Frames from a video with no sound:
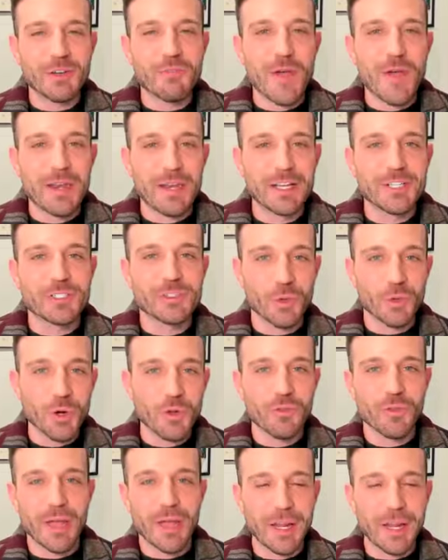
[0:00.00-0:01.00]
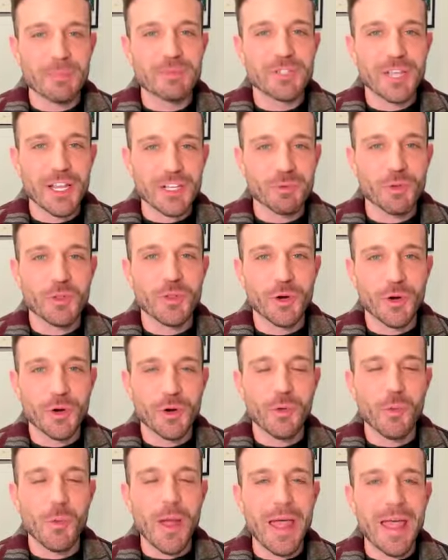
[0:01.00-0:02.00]
defendant is sort of like obsessed with her in
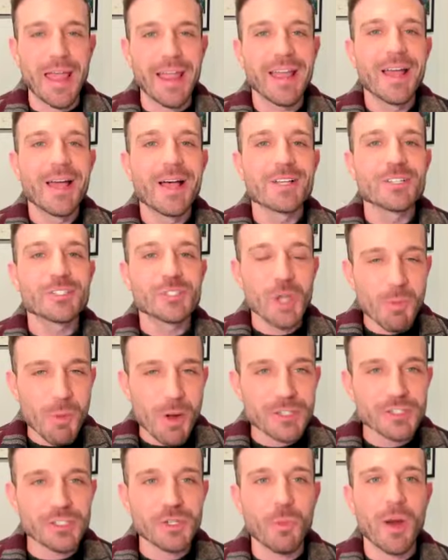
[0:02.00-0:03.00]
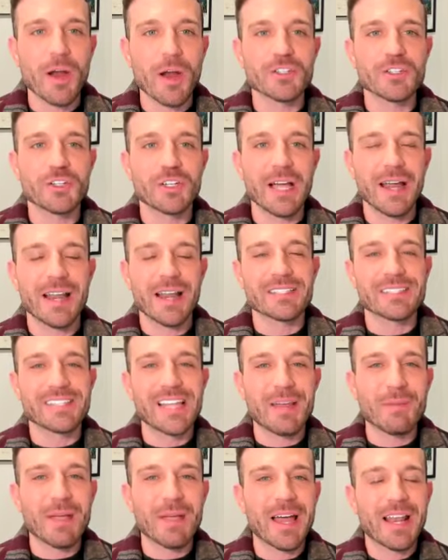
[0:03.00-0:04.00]
a way, so much to where she got a
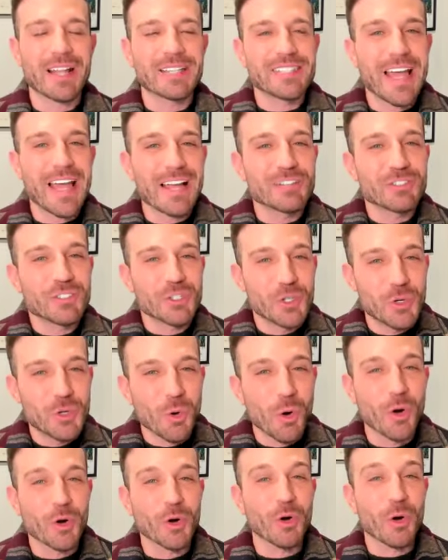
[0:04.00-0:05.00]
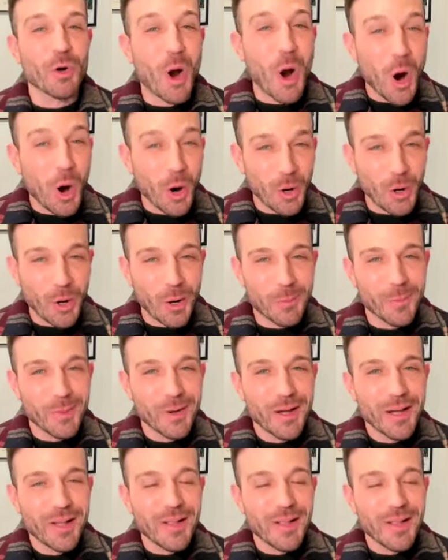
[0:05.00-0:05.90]
same kind of tattoo on her arm.